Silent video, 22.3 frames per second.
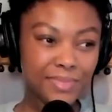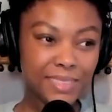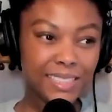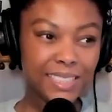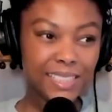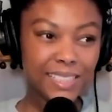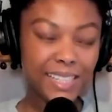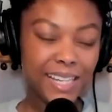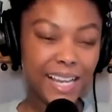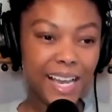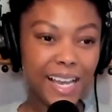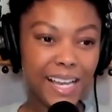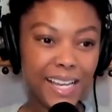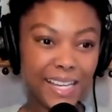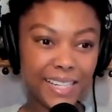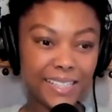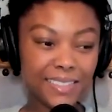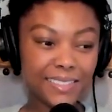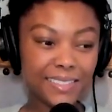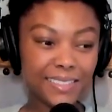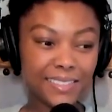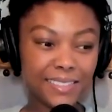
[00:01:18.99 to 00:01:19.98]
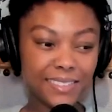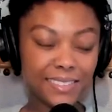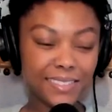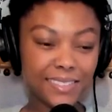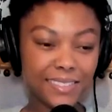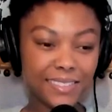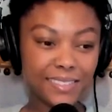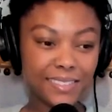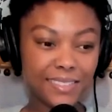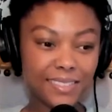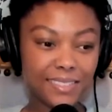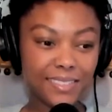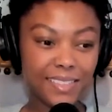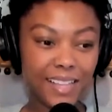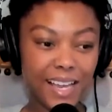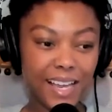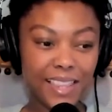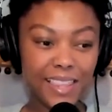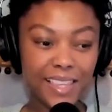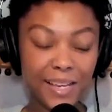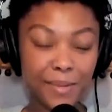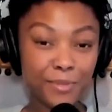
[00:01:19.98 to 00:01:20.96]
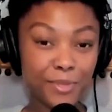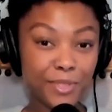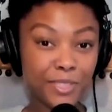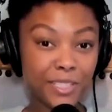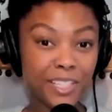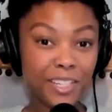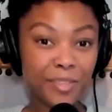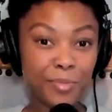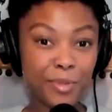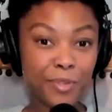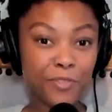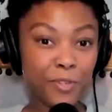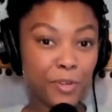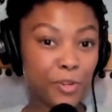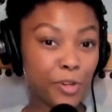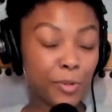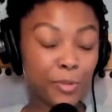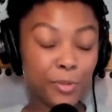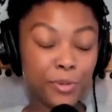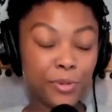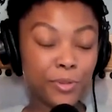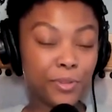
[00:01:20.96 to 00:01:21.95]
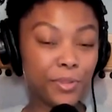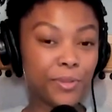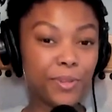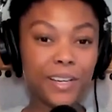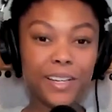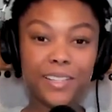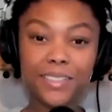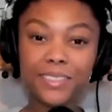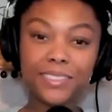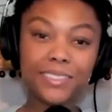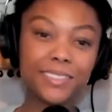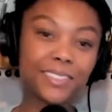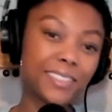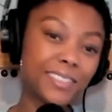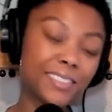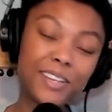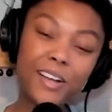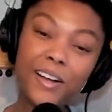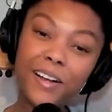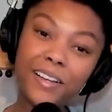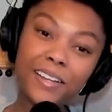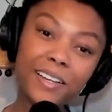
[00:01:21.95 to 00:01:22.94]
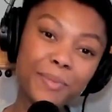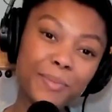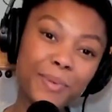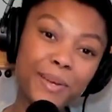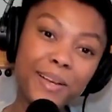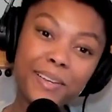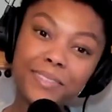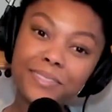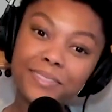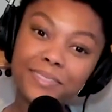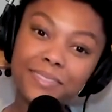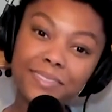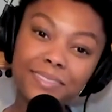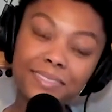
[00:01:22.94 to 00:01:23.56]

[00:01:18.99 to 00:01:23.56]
Today, I think I'm just going to be vulnerable with you guys, talking about